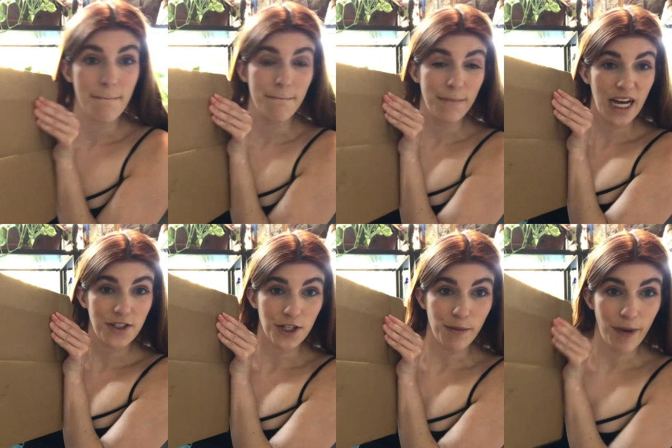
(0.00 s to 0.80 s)

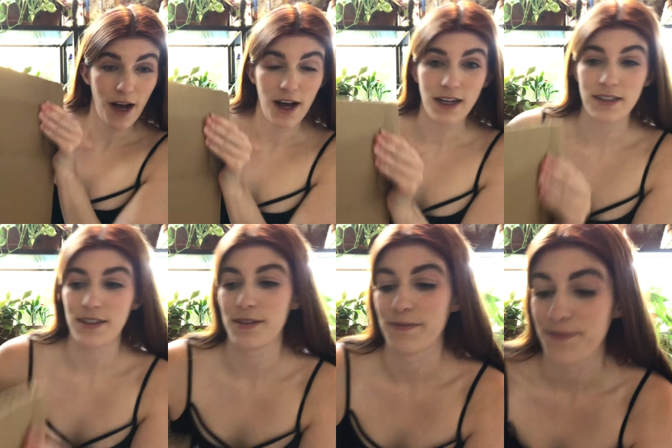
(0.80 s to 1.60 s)
magic
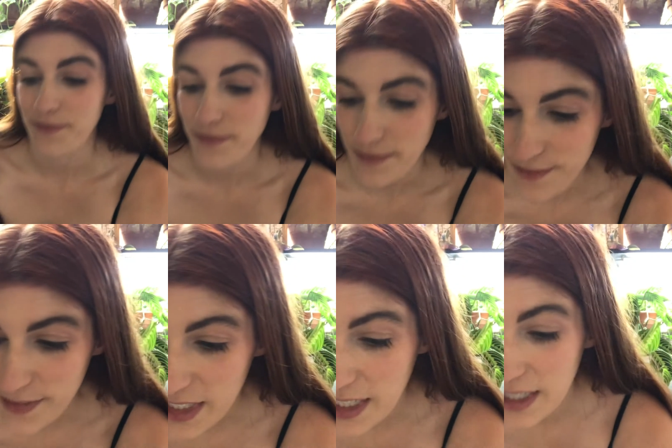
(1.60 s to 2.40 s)
box
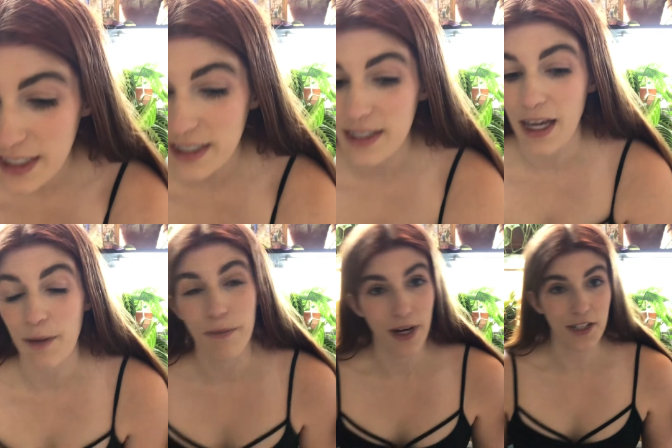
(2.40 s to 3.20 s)
is a
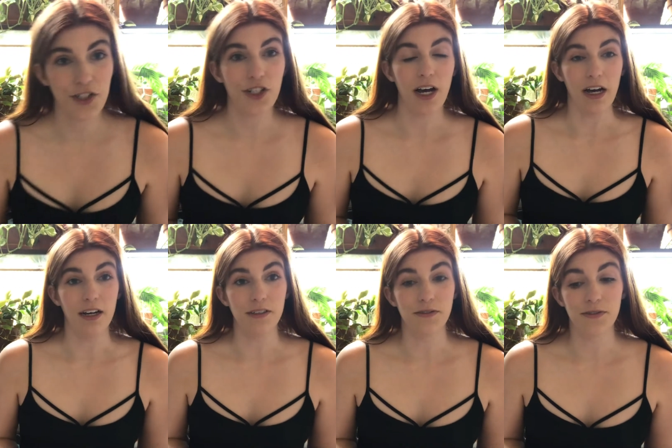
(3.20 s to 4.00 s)
bunch
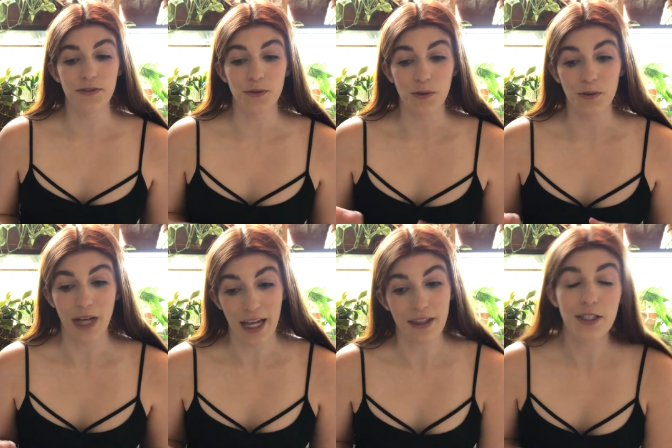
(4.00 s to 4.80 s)
of,
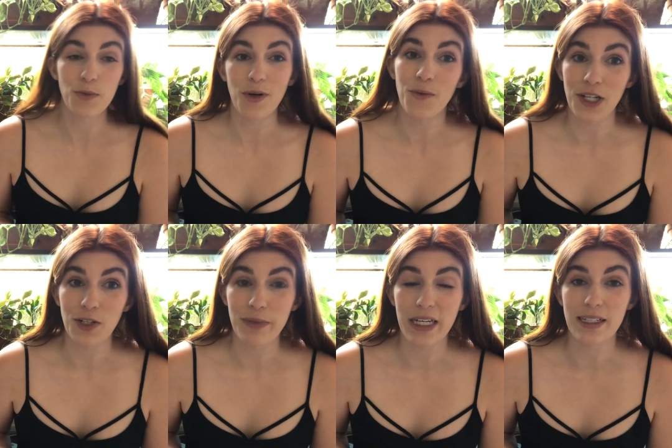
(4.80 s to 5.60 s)
at this point, what
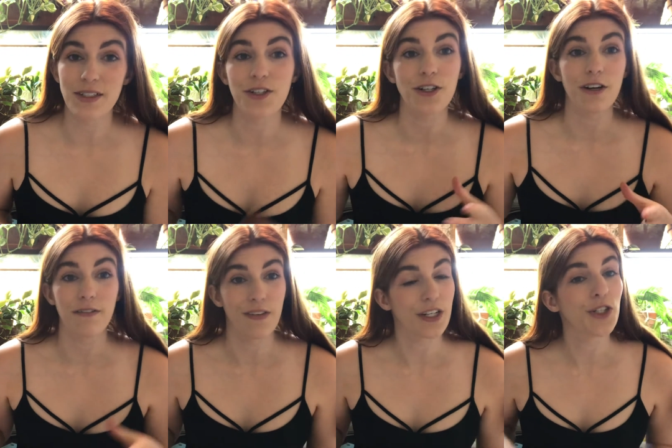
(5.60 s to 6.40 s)
could be considered
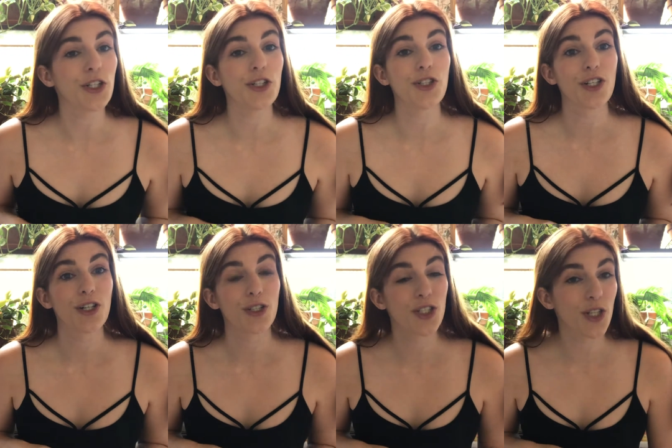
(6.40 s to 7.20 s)
vintage
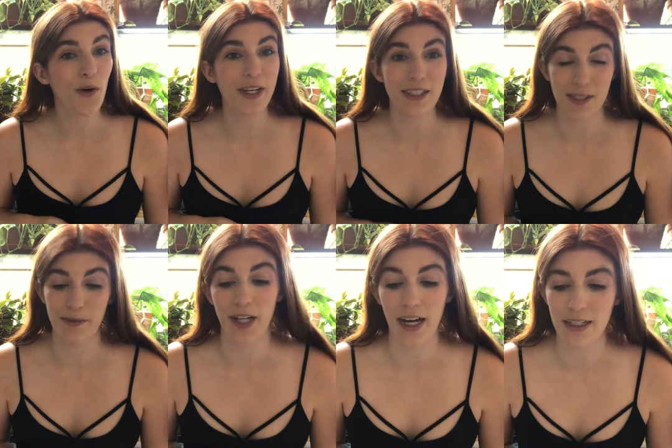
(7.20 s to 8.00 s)
sewing
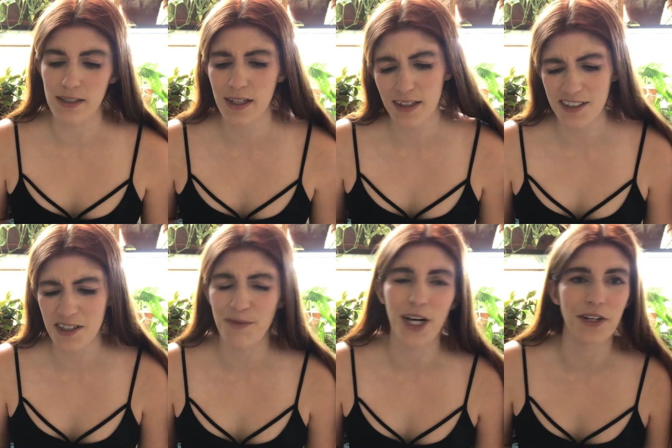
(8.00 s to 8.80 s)
supplies and
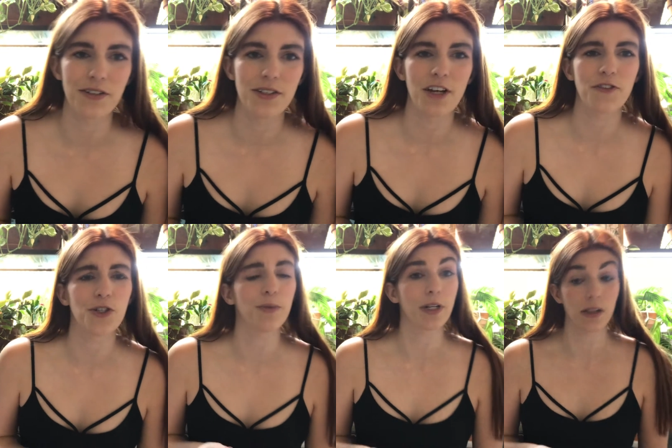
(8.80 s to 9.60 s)
some modern stuff
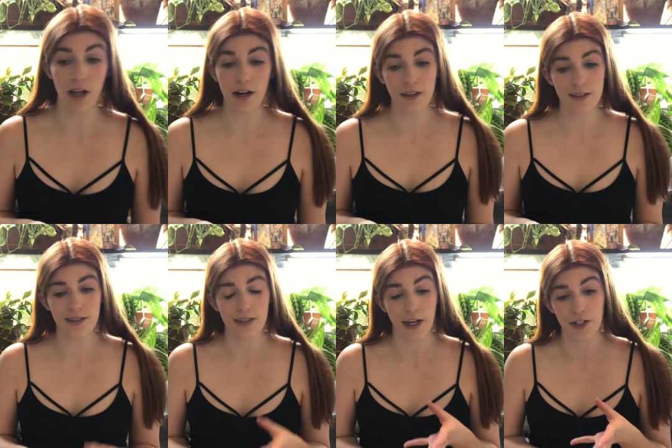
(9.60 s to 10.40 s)
too. But a lot of this
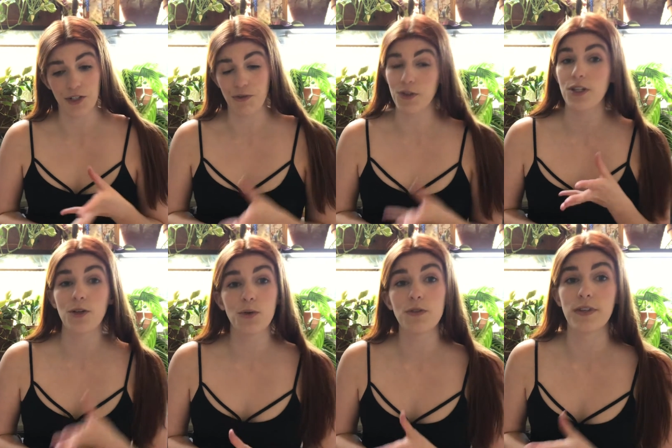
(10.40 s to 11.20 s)
is actually really
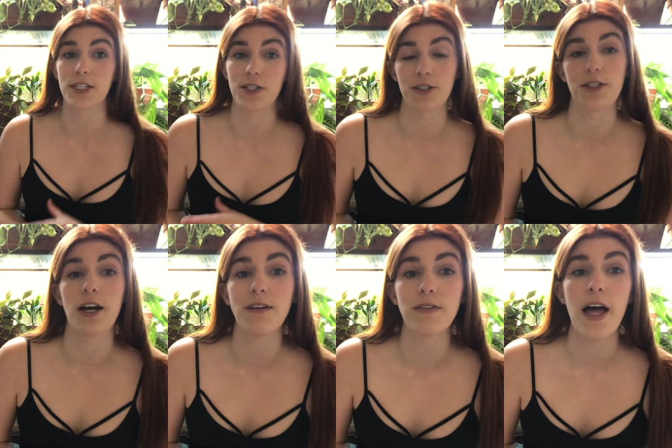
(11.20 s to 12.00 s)
cool vintage stuff